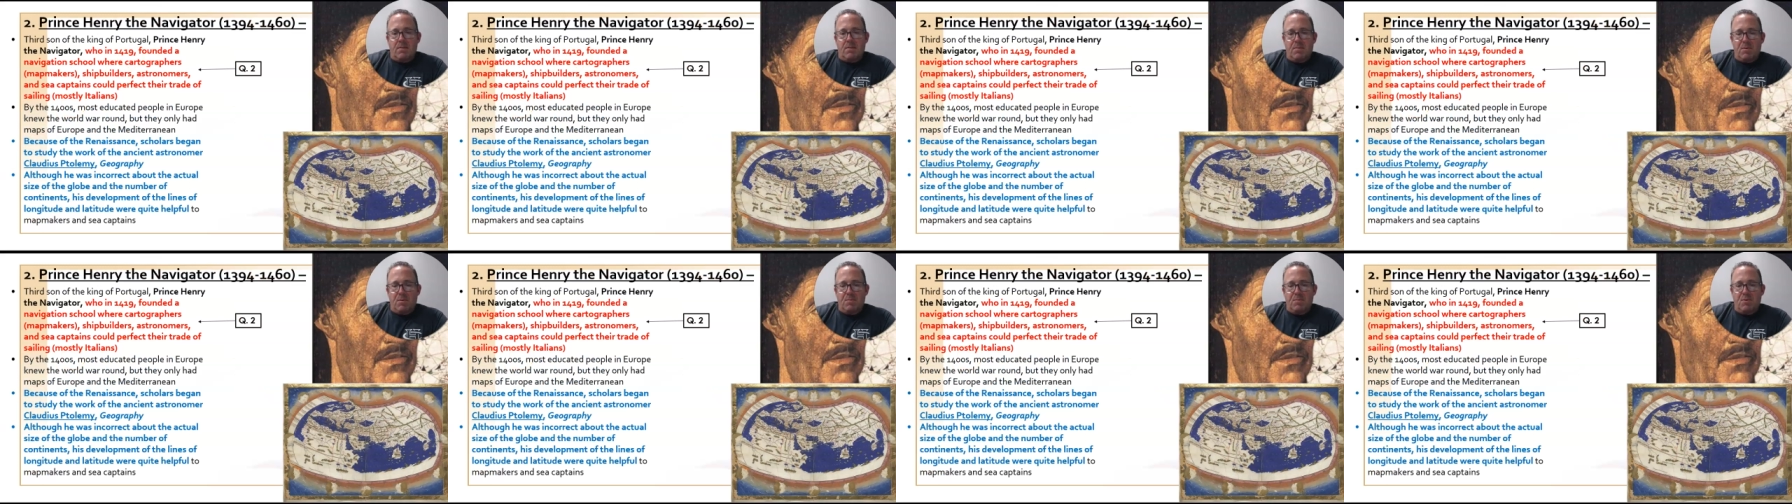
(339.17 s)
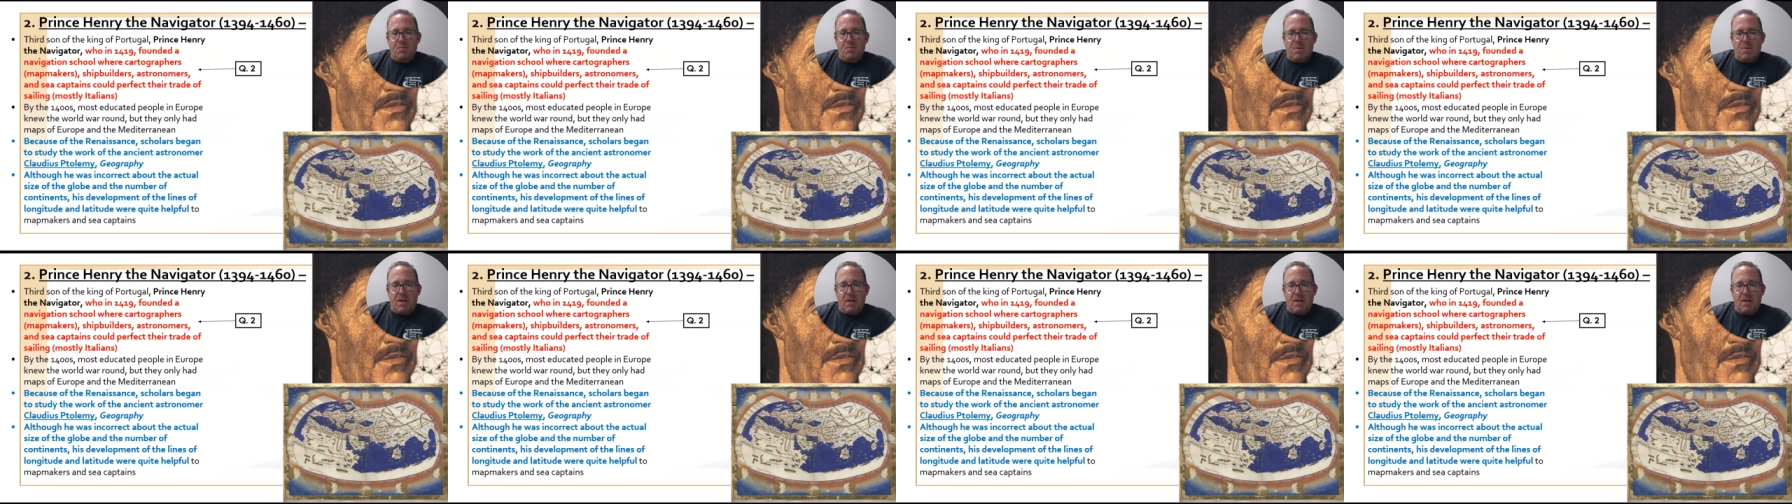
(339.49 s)
Let me
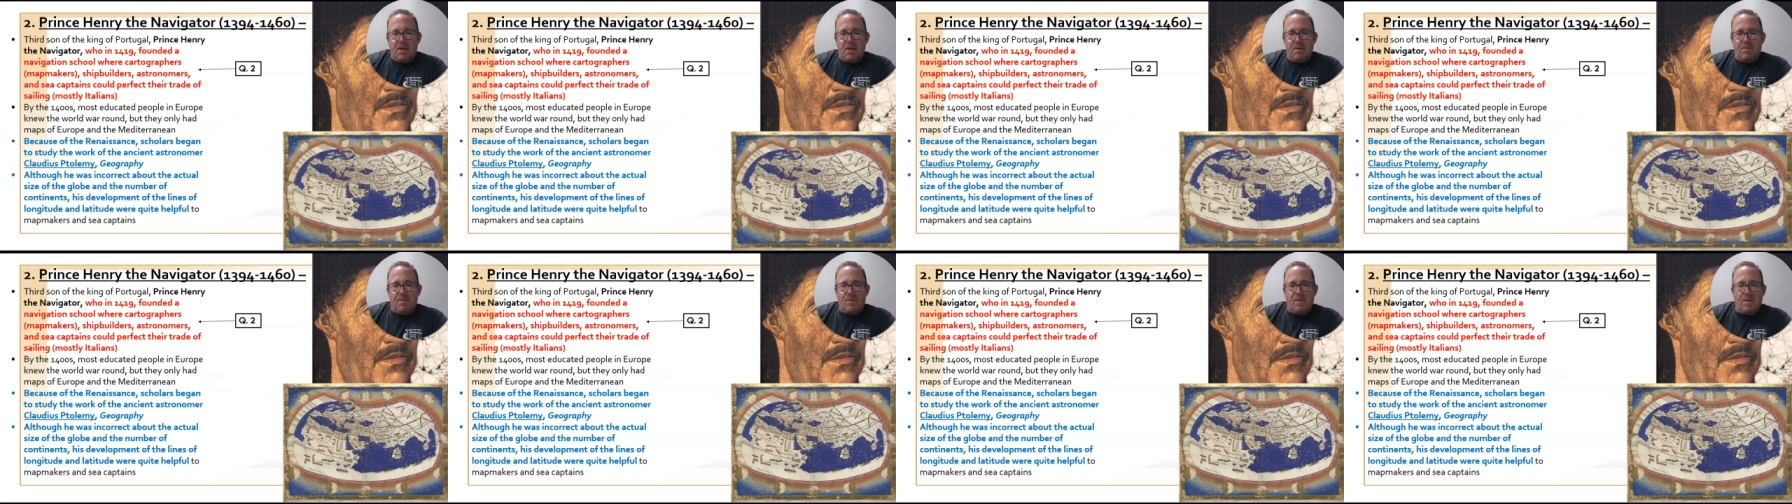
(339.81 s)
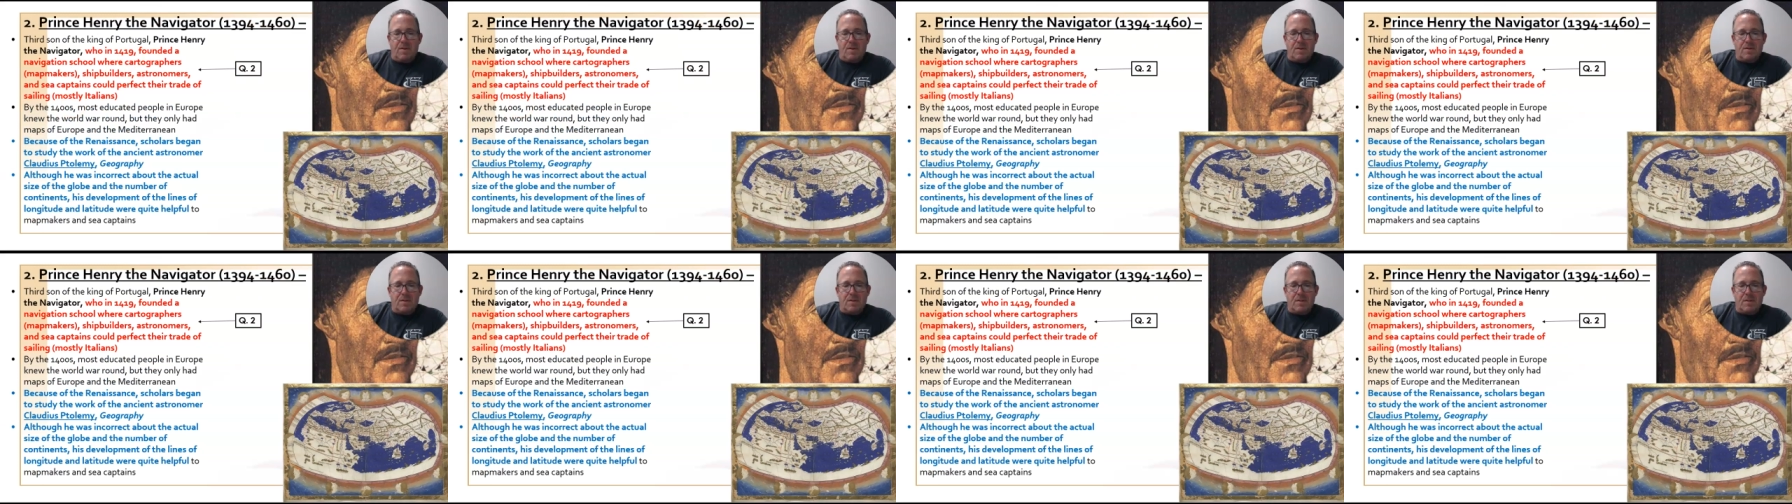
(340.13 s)
move my head
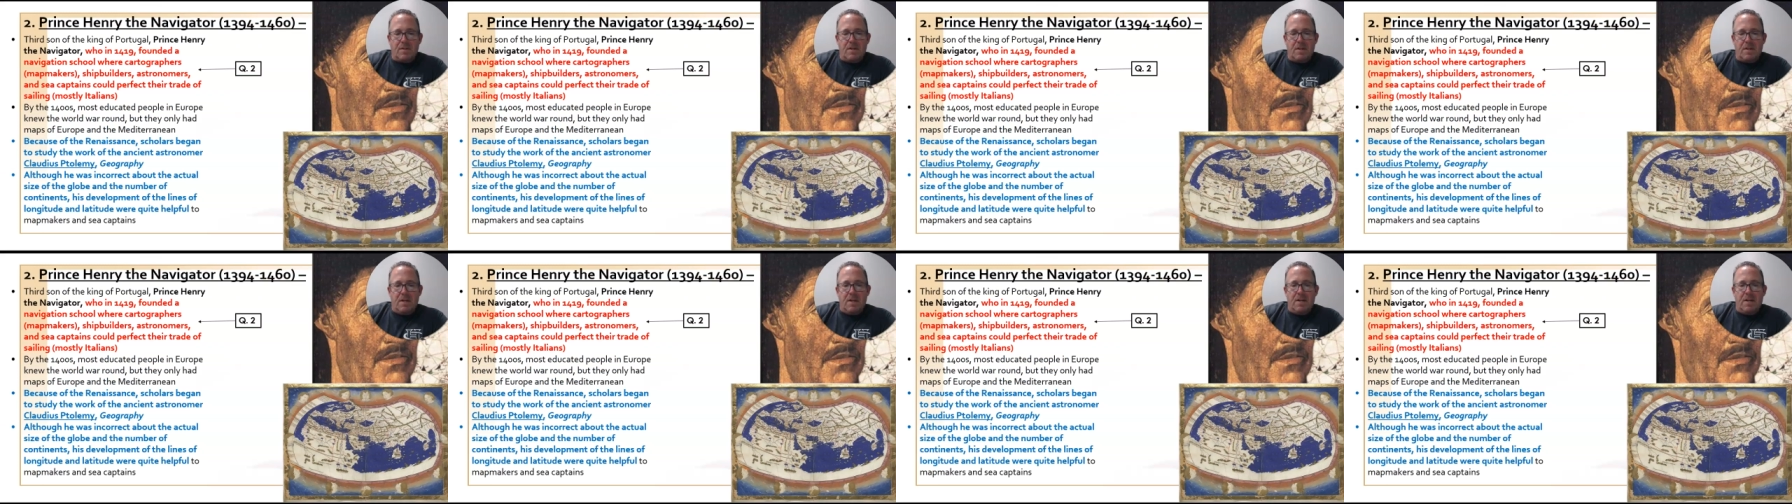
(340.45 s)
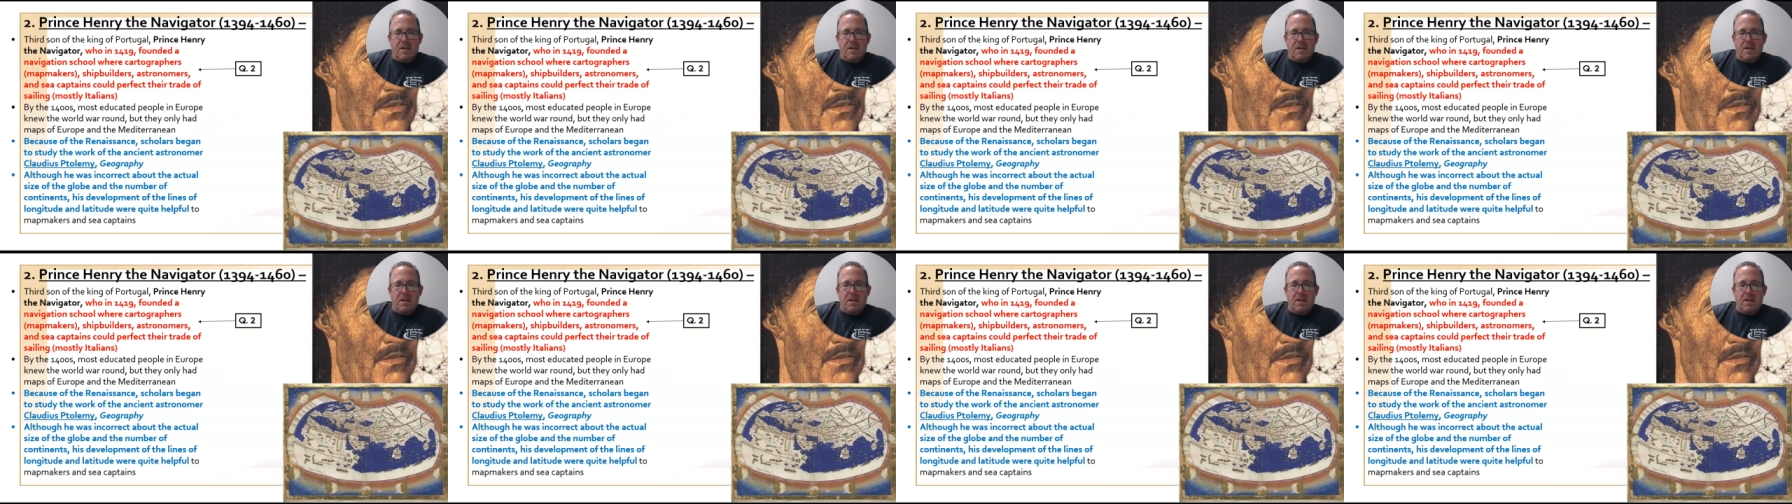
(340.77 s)
first,
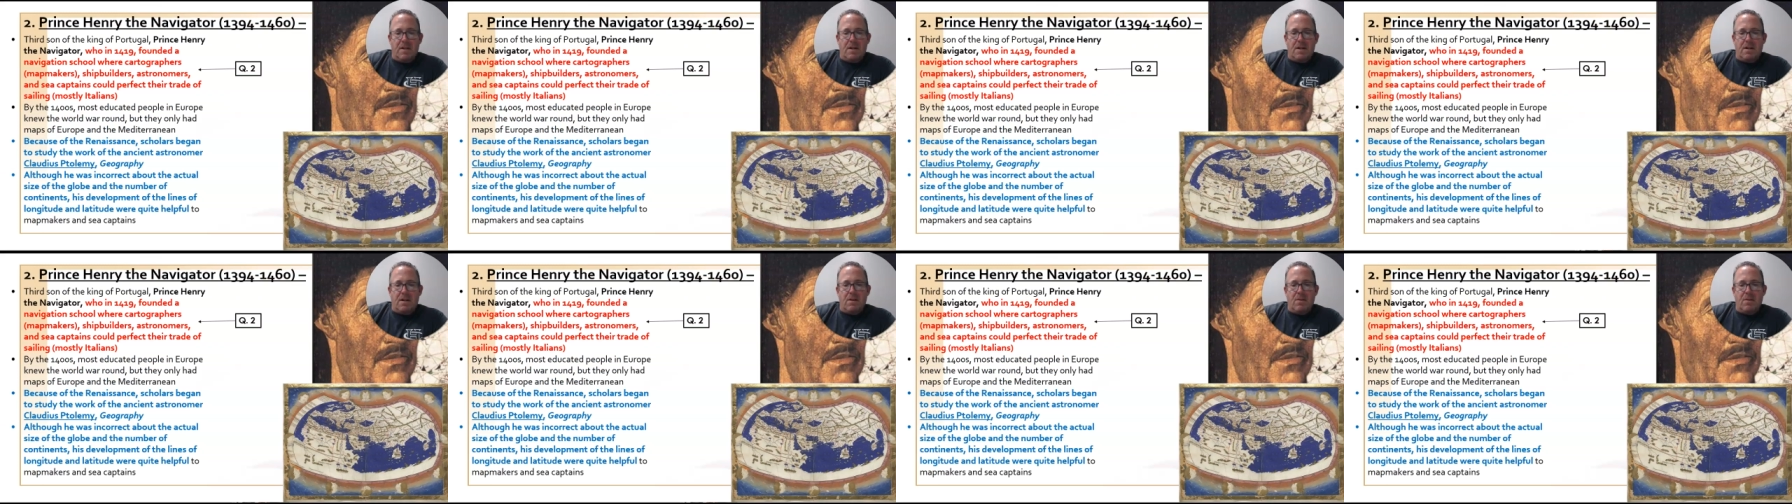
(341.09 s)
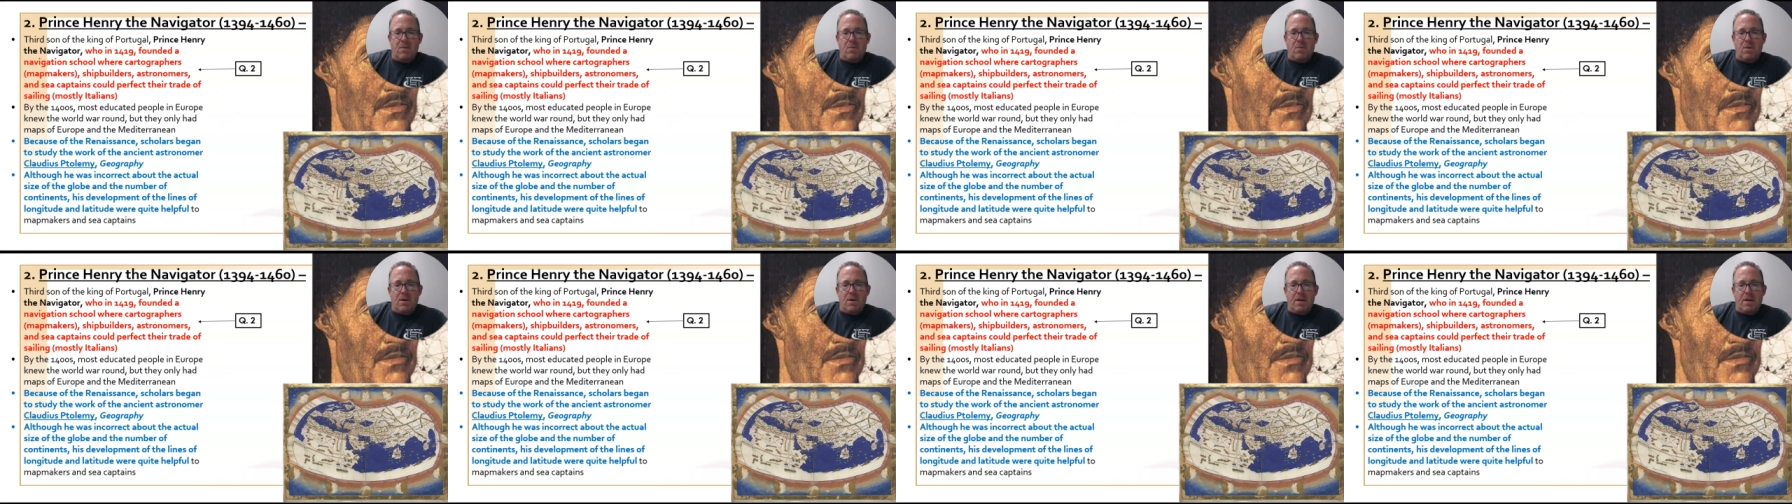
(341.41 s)
kind of out of
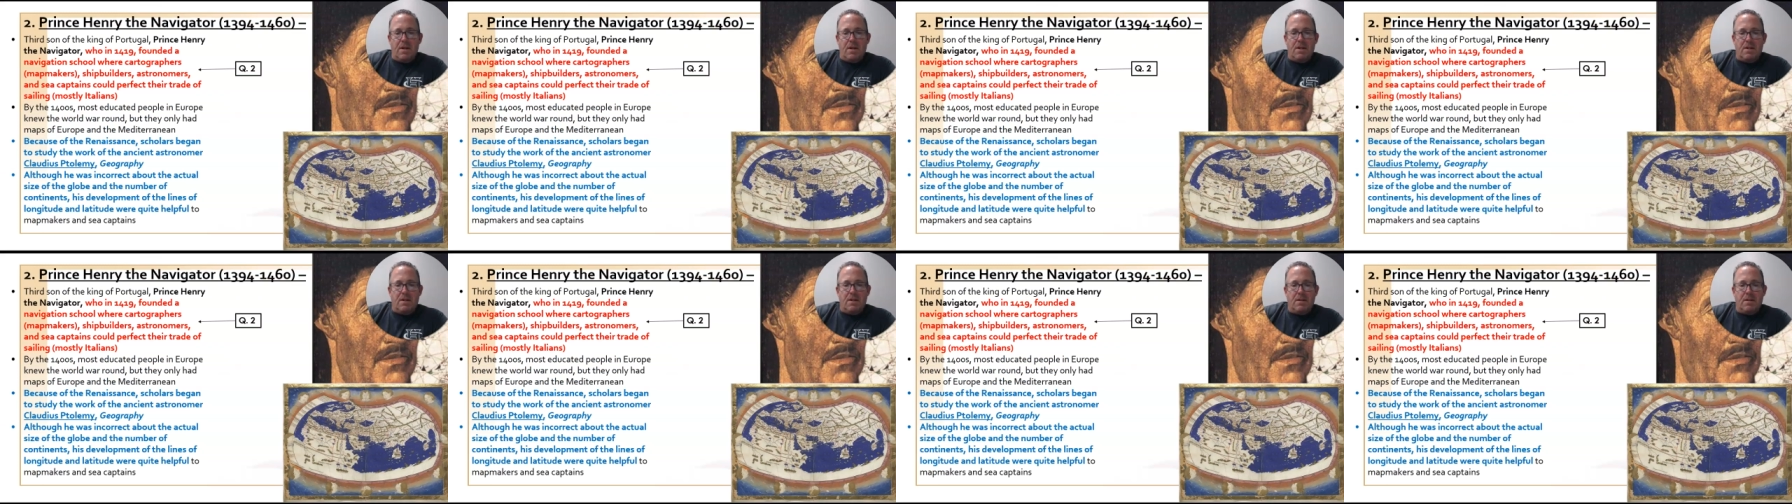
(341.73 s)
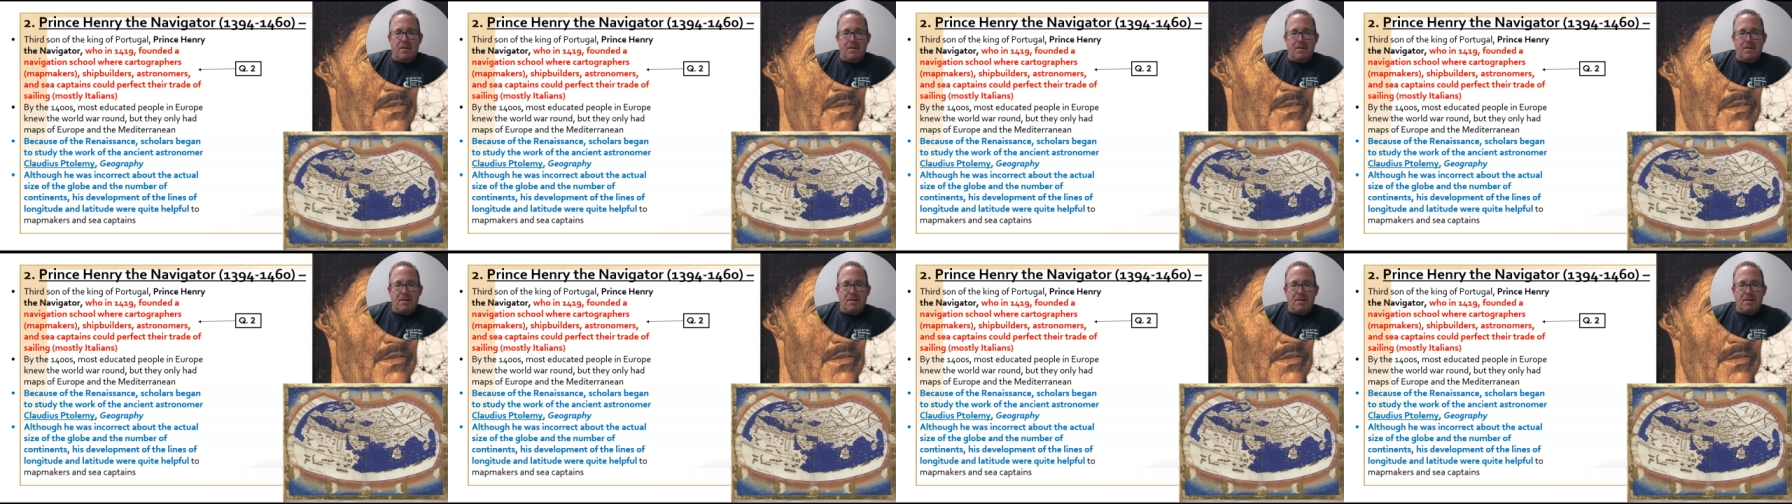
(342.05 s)
the way.